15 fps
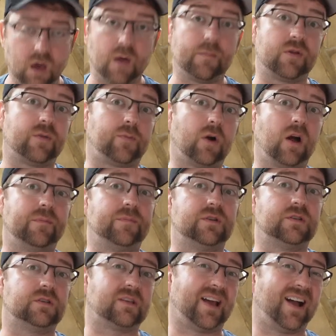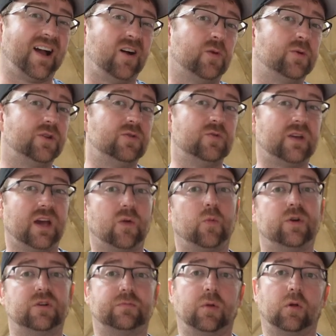But the problem is, is how do you get
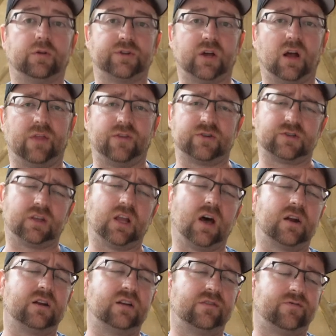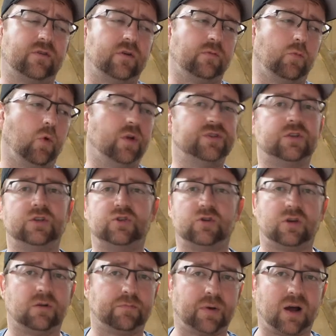one to bolt on? There's a lot of different ones that you
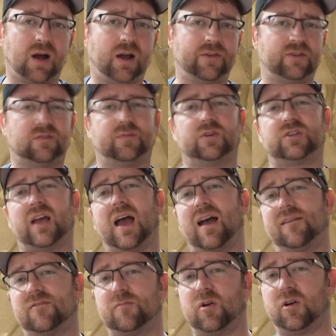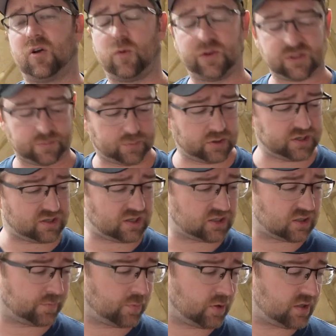can buy. There's a bunch of aftermarket ones. It's a pretty,
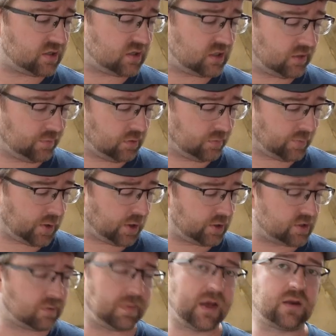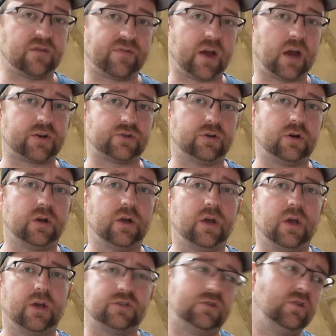it's a pretty simple part to manufacture.
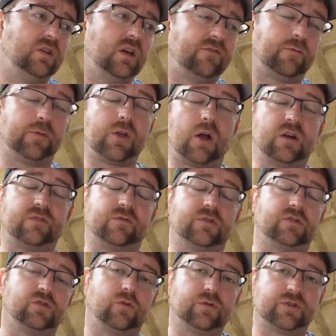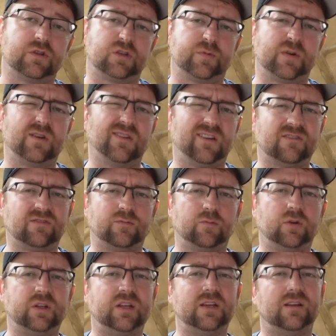So you can get it from a lot of different sources, but none of them
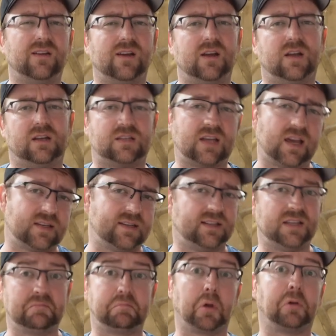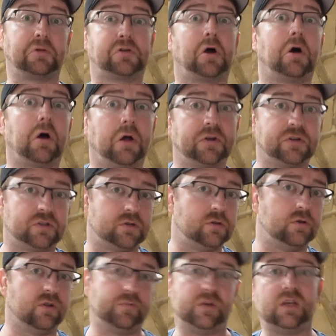really technically bolt on
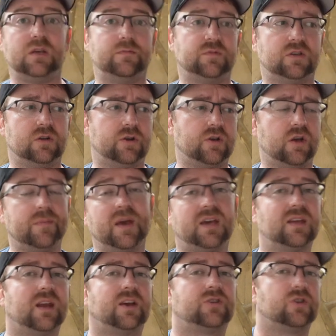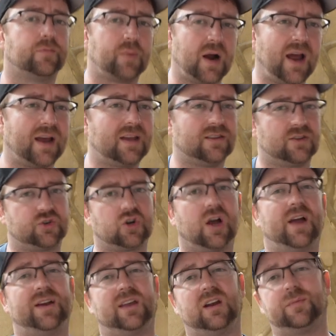to the beams. You know, you can make an extra bracket to
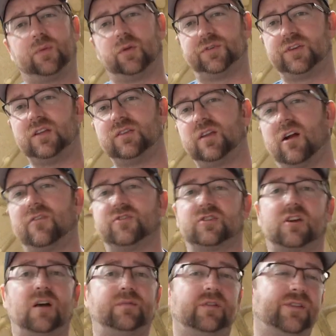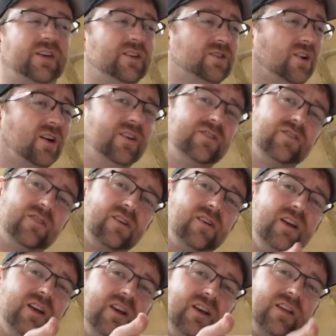try and get a bolt in there. There's a couple of things
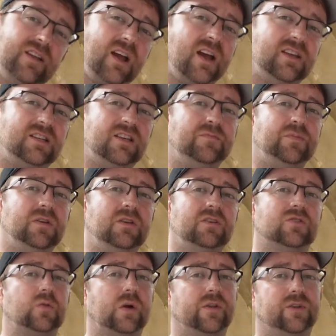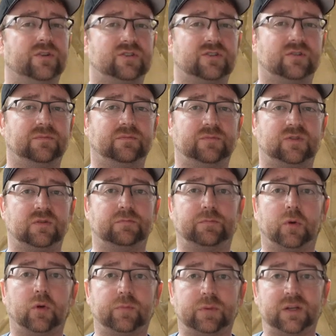under the I T Bs where there's some, some
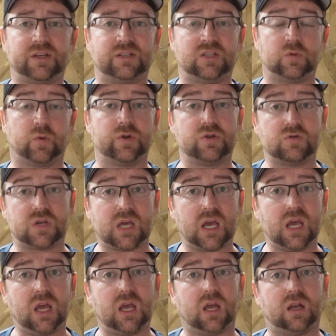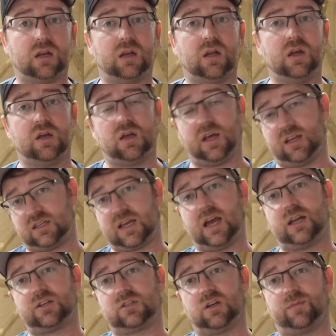bolt places where you can
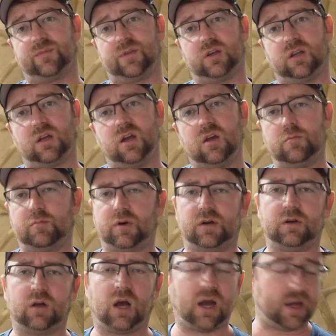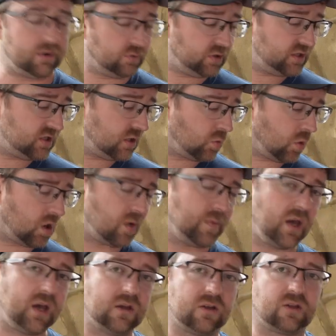attach something, but I really didn't want to
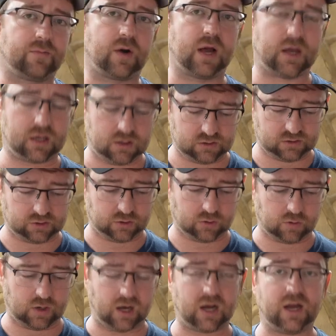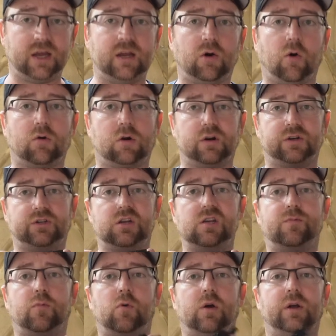make another bracket. So I ordered a
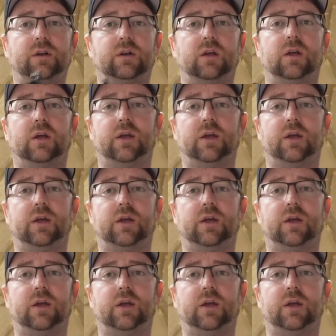cheap one